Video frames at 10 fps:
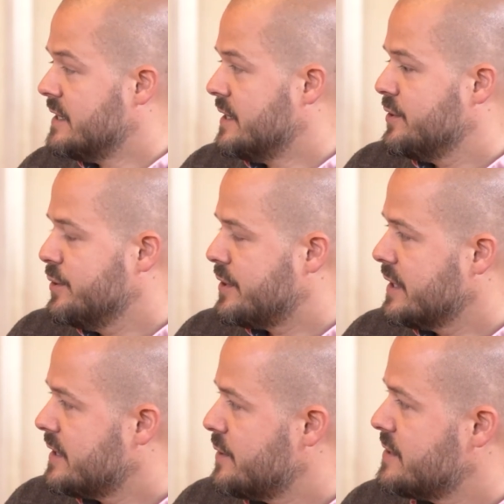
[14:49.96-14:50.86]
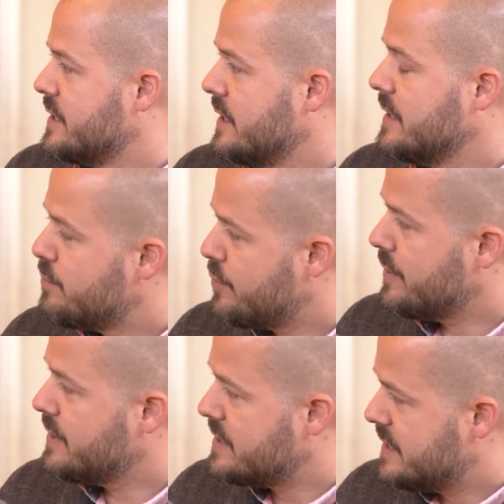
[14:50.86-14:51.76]
Do you think there's an
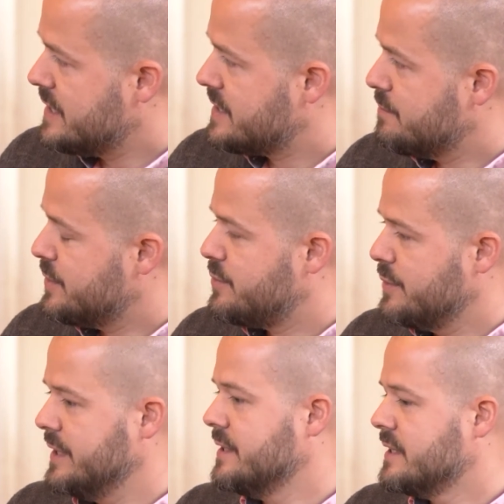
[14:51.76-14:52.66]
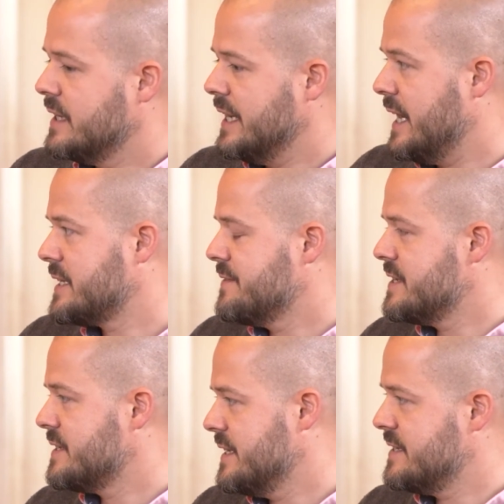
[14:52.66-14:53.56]
important distinction between an
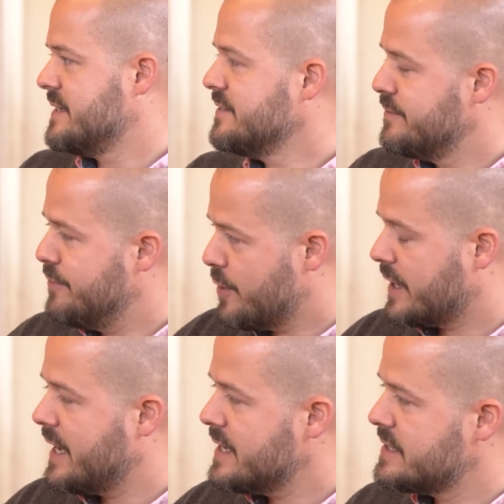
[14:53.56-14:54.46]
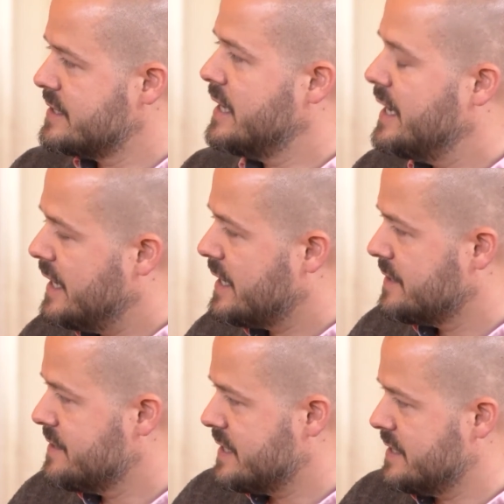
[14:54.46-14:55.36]
activist that's for a case and an
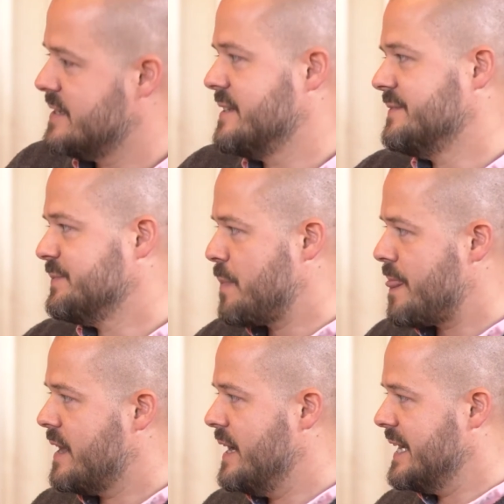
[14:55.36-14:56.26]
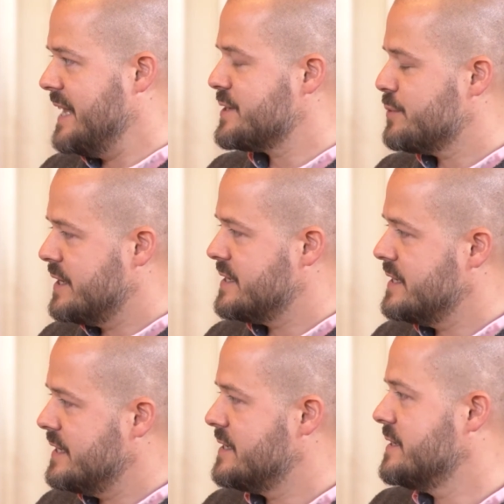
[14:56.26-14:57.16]
activist that's against what they
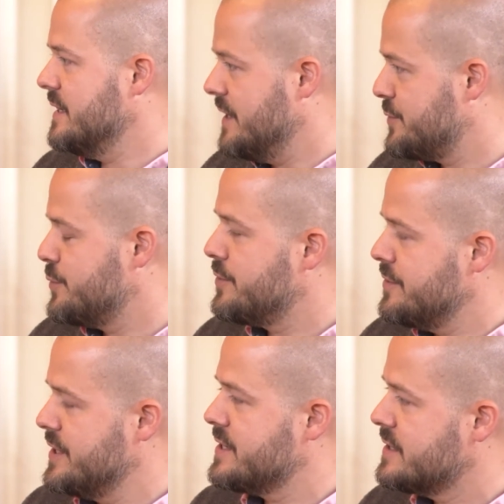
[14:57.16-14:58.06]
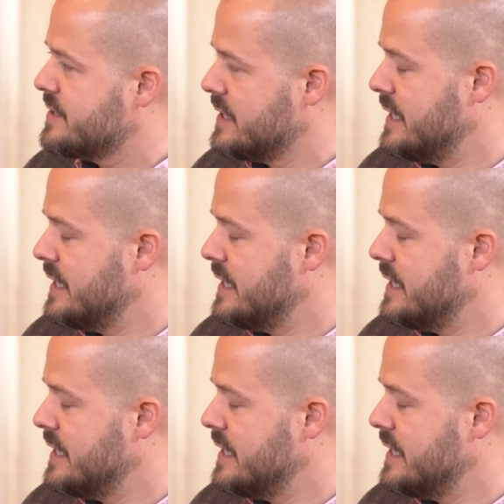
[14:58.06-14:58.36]
see as an untruth or injustice?